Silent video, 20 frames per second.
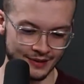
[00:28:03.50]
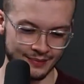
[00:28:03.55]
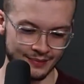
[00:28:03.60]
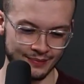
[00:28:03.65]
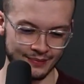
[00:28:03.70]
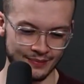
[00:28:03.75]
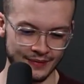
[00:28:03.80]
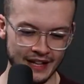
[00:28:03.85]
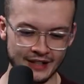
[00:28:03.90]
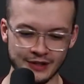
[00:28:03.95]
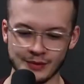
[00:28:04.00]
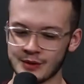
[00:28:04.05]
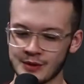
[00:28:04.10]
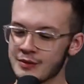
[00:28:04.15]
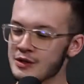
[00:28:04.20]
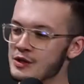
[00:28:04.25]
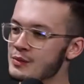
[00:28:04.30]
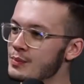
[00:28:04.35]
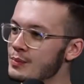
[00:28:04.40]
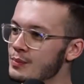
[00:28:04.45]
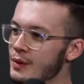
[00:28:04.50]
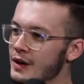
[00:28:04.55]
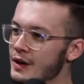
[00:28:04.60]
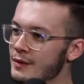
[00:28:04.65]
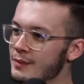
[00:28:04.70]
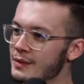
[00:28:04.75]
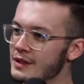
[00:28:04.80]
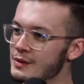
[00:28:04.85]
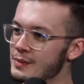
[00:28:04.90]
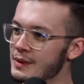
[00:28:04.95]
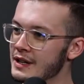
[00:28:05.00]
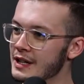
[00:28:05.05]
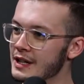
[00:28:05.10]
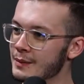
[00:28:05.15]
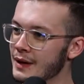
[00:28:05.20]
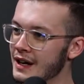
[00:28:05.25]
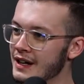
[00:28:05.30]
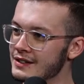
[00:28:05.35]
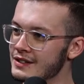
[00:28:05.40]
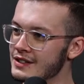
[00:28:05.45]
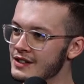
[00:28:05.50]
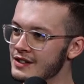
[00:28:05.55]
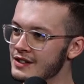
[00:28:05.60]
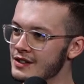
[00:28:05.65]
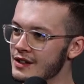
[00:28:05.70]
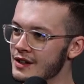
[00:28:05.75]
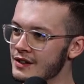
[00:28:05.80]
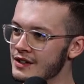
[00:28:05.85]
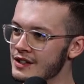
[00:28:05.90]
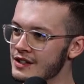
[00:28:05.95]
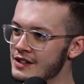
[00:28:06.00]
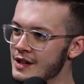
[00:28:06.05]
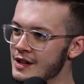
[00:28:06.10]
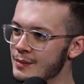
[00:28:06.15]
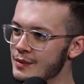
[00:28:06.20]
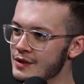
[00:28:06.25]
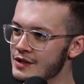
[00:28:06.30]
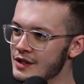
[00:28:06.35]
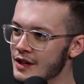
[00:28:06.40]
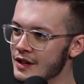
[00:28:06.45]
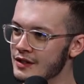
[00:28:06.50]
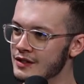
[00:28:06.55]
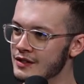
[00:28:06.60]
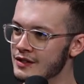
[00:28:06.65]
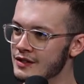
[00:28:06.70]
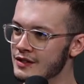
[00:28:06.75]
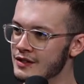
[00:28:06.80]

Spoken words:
That's what we've been speaking about on this episode.